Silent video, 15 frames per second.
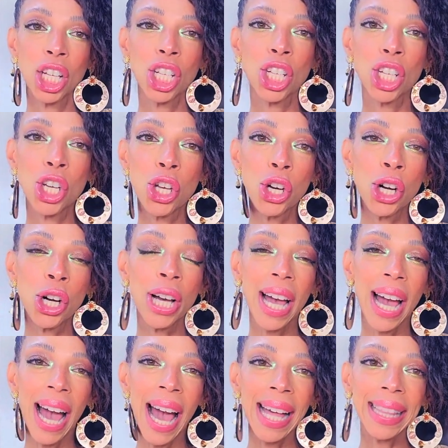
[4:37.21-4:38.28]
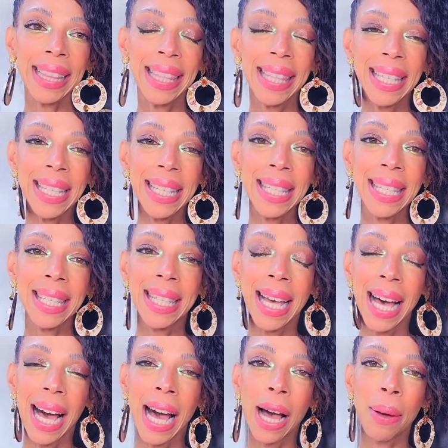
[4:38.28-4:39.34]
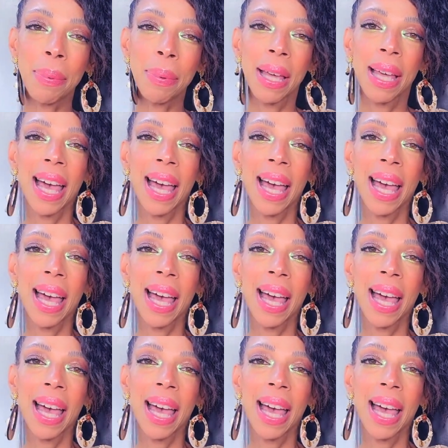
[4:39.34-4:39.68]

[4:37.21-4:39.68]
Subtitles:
Look at this top